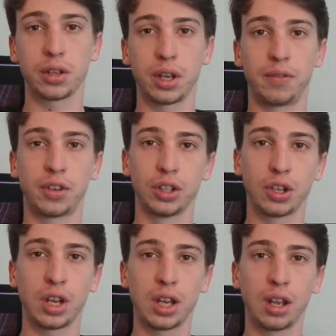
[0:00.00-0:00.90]
If you're
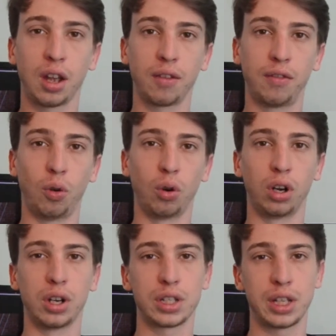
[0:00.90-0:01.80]
looking
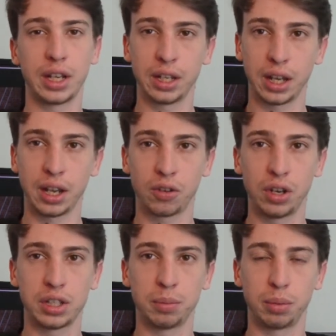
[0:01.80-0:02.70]
for a slight
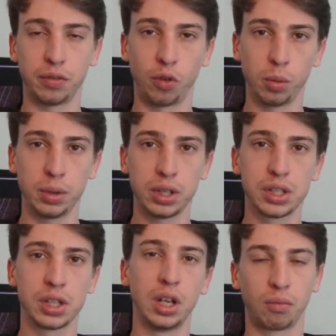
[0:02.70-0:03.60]
increase in
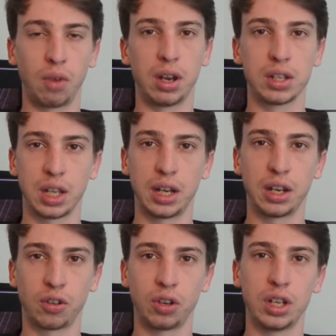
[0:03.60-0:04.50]
performance and a slight
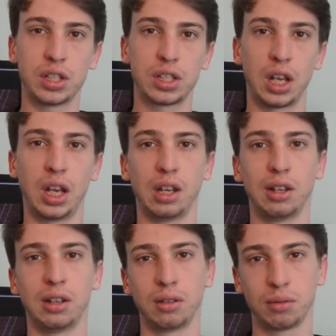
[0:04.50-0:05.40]
increase
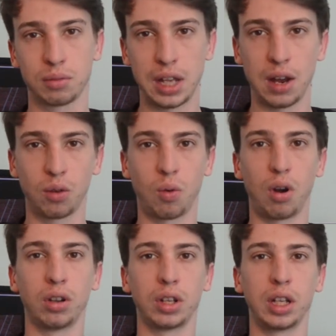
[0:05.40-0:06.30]
in sound
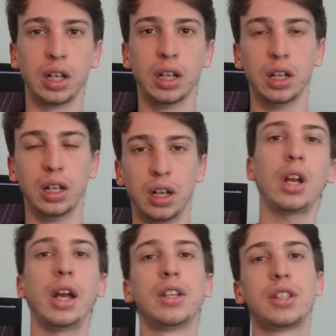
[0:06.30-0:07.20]
quality
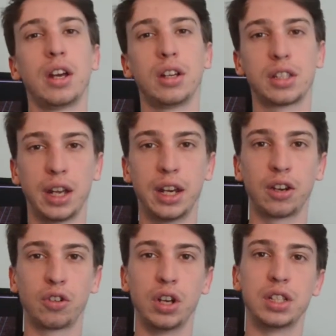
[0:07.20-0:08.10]
and a slight
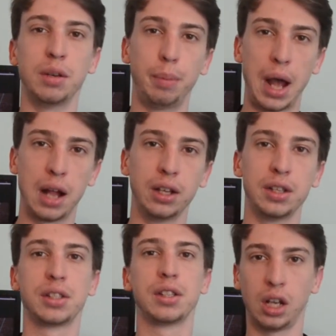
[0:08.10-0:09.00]
increase in
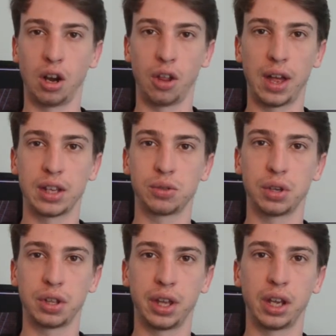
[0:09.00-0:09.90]
balance and all that sort
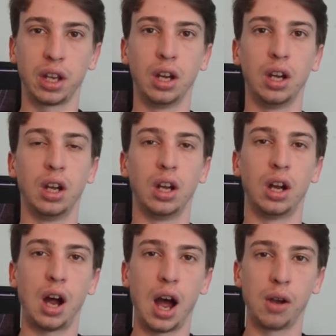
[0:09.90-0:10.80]
of thing,
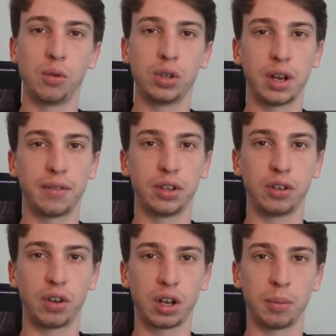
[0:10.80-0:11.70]
I would definitely
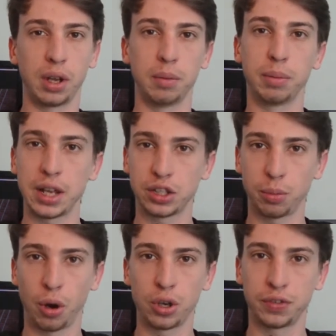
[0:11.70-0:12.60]
recommend blaster
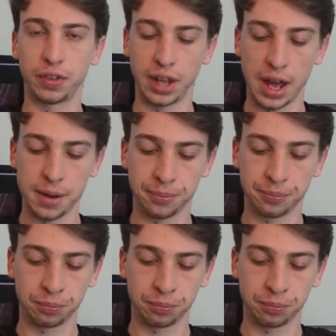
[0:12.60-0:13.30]
parts for that.